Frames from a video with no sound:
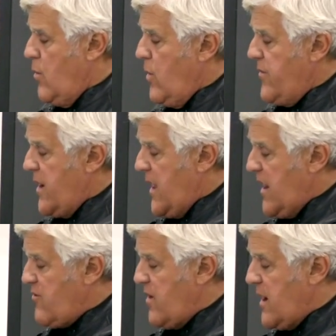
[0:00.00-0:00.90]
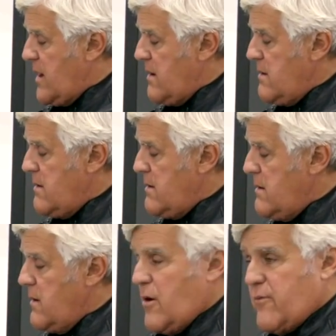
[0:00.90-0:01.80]
With electric,
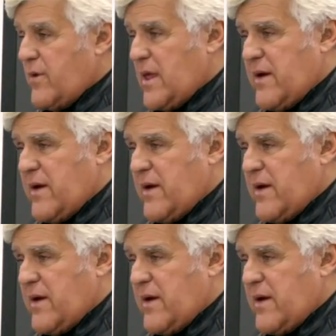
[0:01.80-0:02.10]
you don't really